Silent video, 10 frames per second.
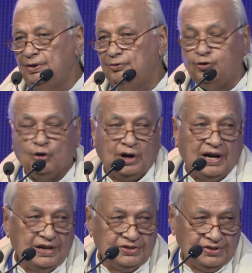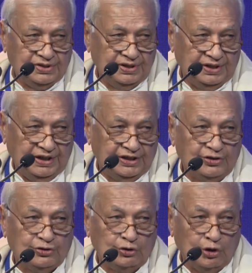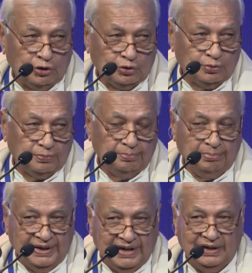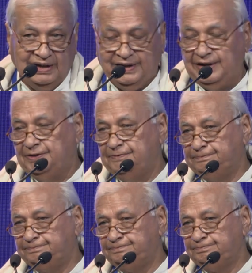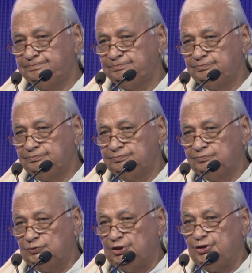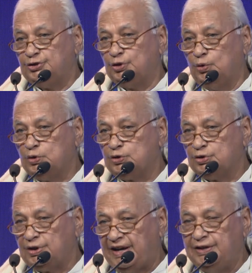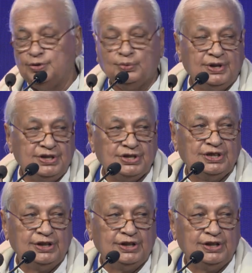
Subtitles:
for us, it is not merely the source. Education